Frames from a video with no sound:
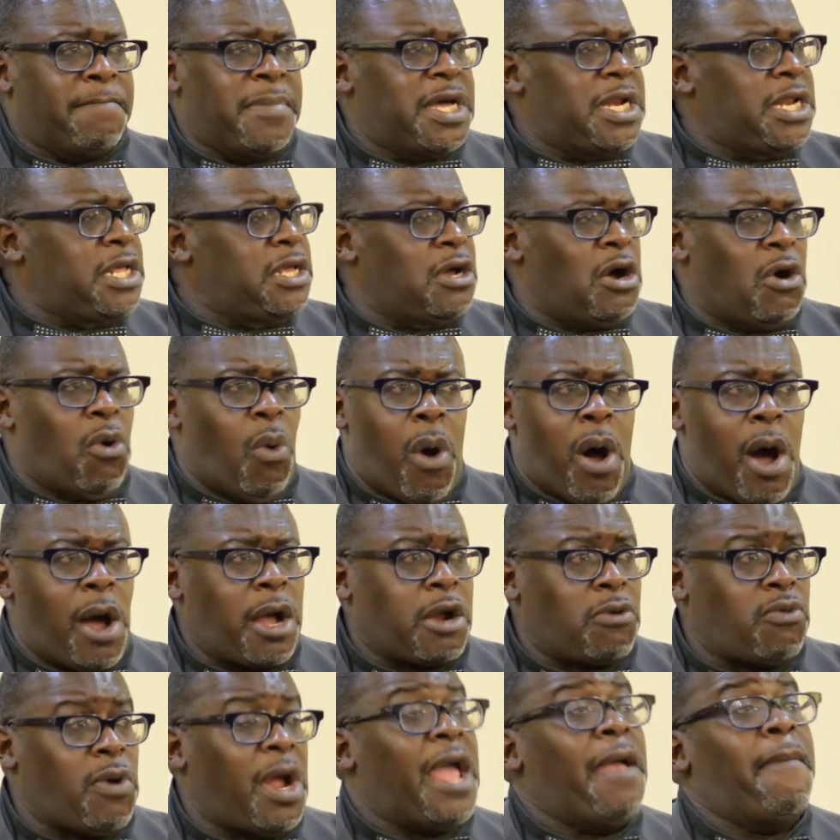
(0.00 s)
Many are
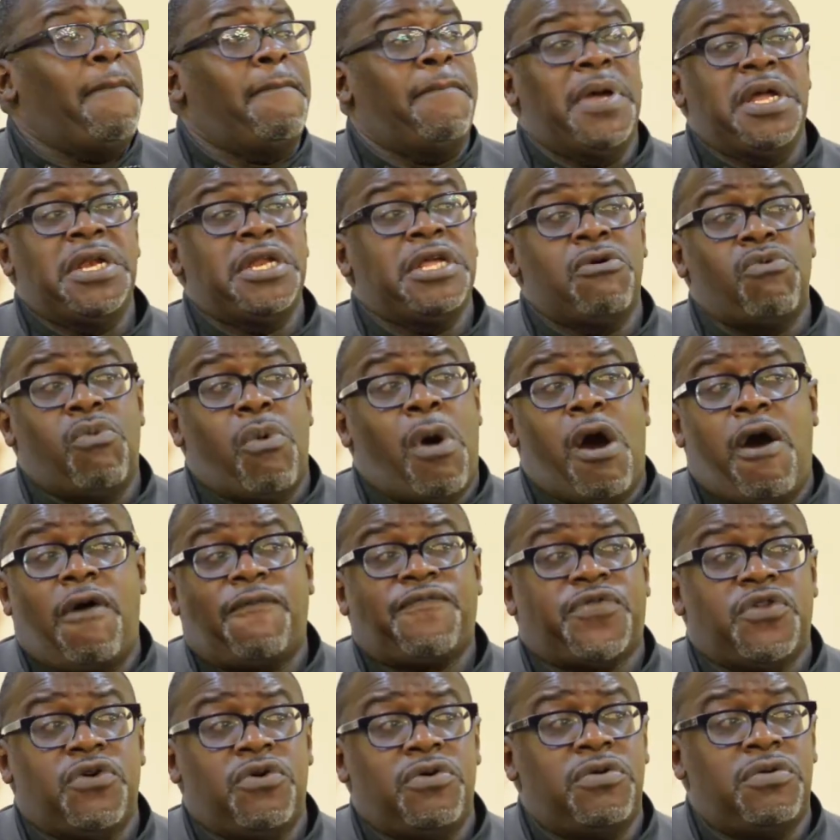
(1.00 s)
walking around, and many
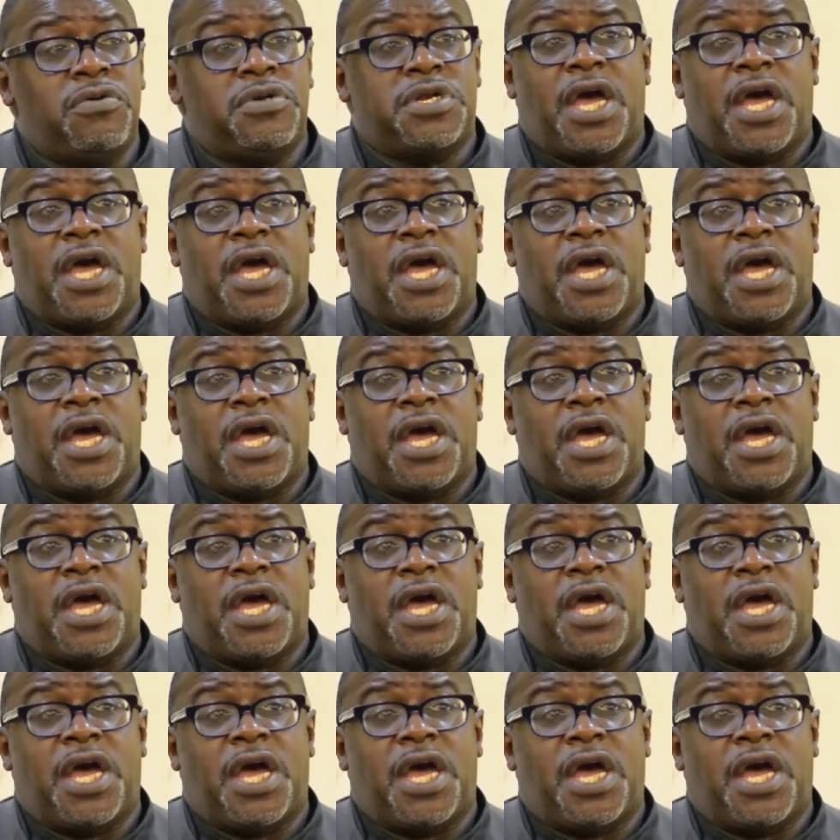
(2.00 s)
walk through